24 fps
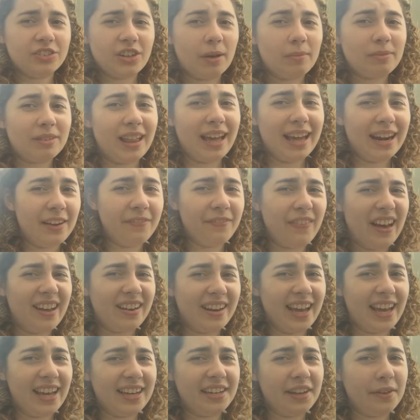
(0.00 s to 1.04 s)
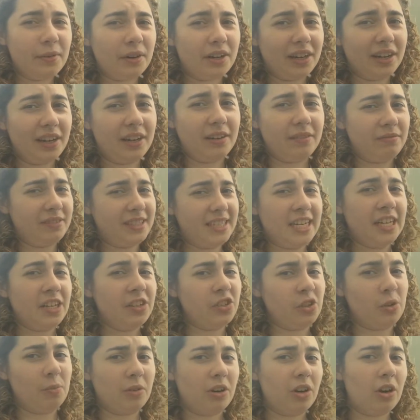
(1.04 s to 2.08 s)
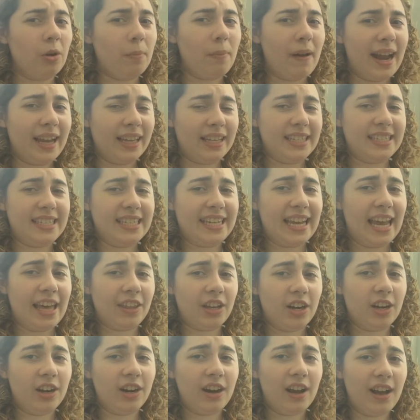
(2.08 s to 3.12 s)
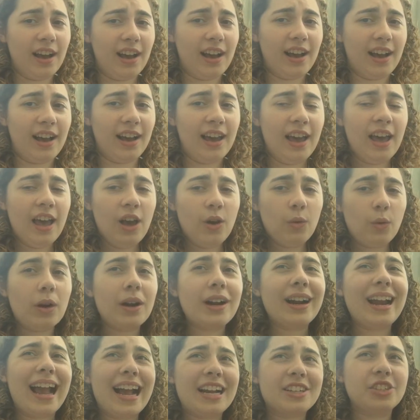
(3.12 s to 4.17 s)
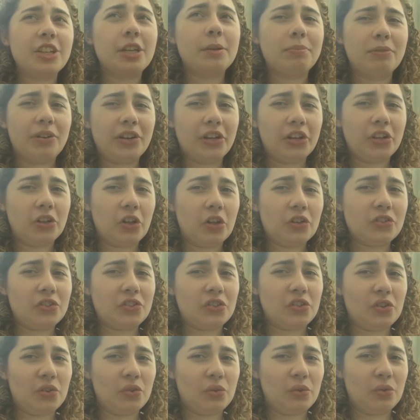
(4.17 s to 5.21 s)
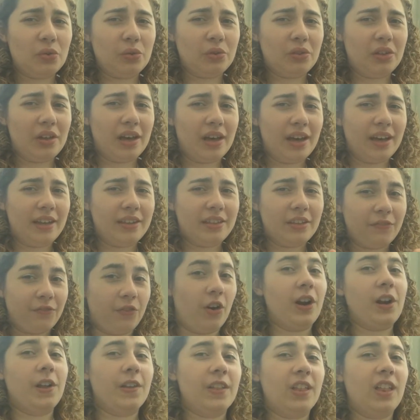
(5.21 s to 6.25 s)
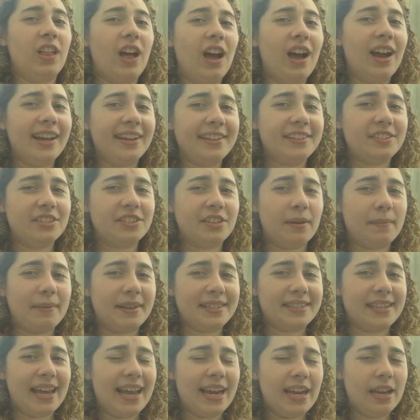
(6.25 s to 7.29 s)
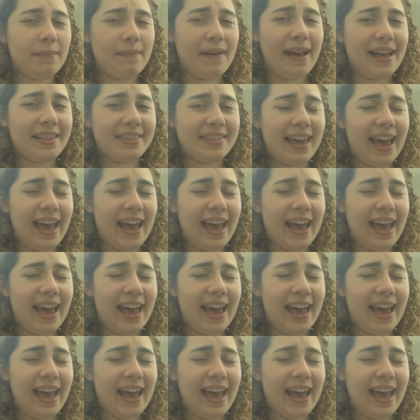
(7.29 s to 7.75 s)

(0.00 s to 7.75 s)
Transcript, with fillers: So I'm glad I found Andy. We're gonna see the Supergirl pilot together. Uh, we're actually pretty close to the the front of the line, so I'm excited about